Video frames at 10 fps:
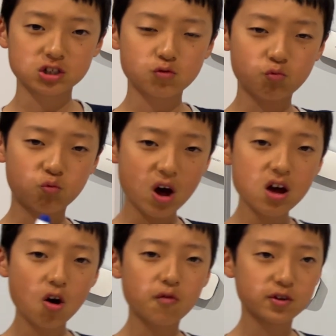just 1
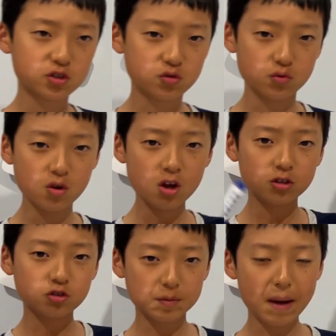over 2
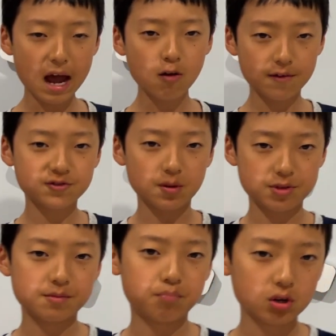to the power of
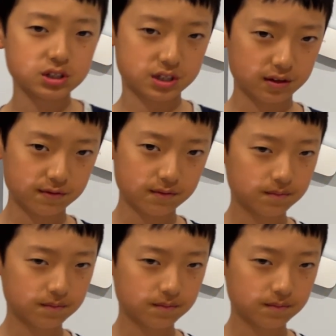something positive.